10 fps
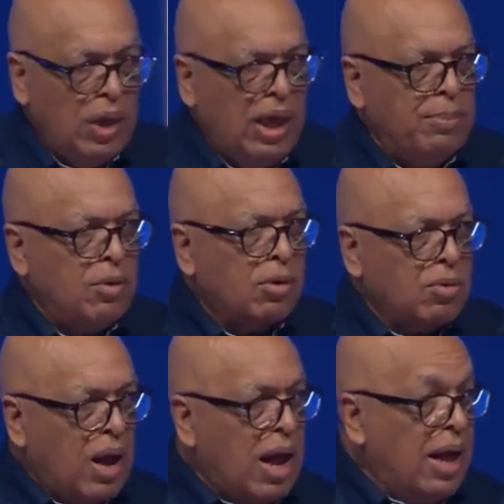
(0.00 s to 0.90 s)
Weep,
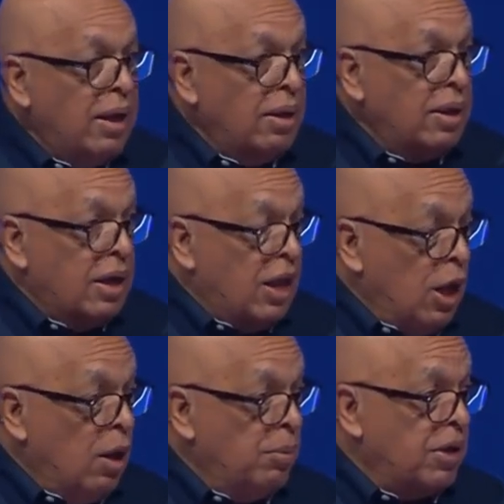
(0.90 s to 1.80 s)
cry, get
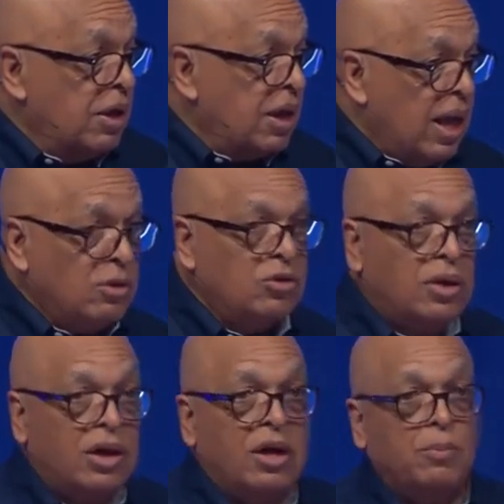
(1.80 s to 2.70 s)
help, get
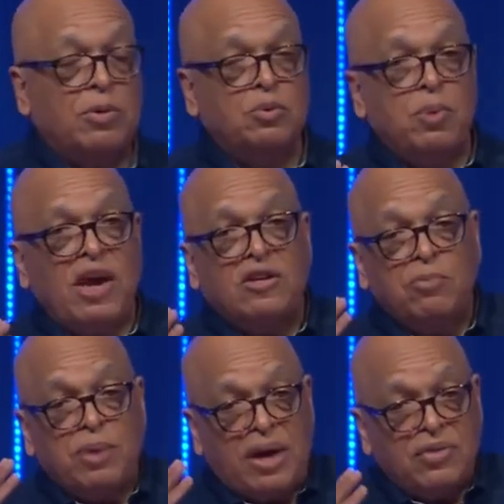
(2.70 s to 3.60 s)
counseling, get
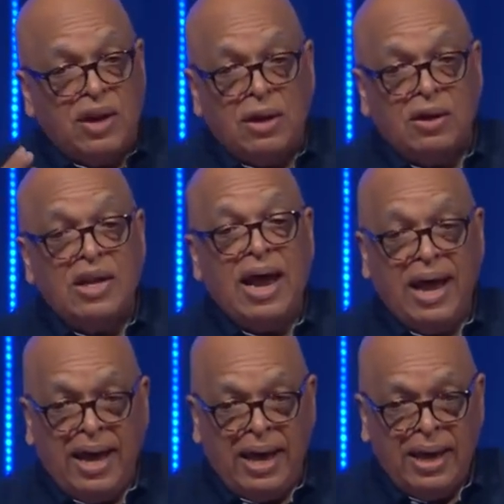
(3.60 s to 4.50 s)
perspective, but at the end of the
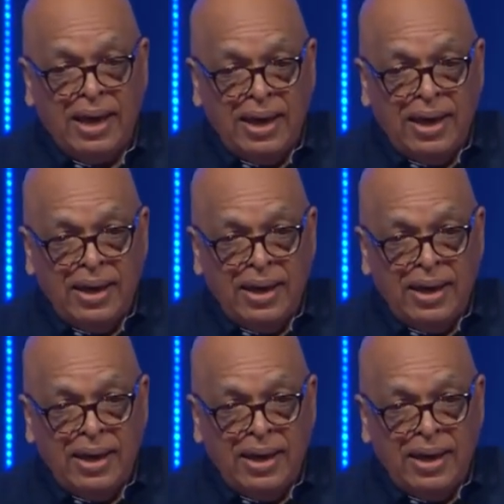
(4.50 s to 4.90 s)
day,